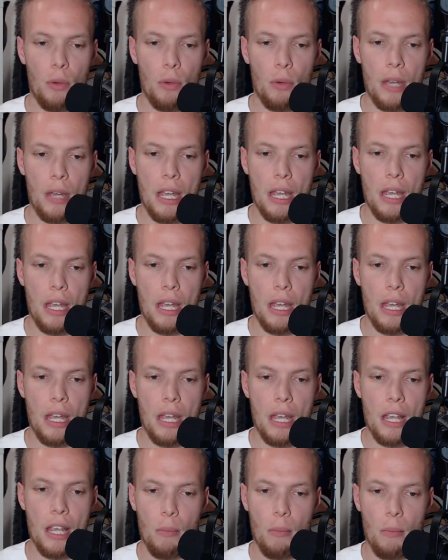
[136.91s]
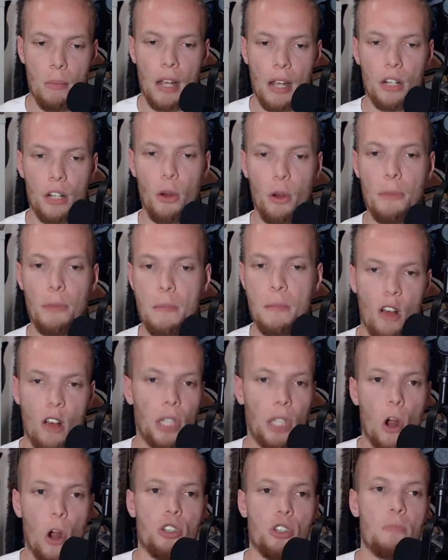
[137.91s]
I'm not going to repeat myself, but there are
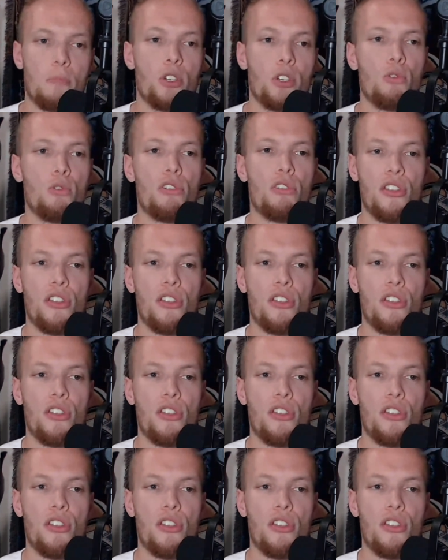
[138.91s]
some new things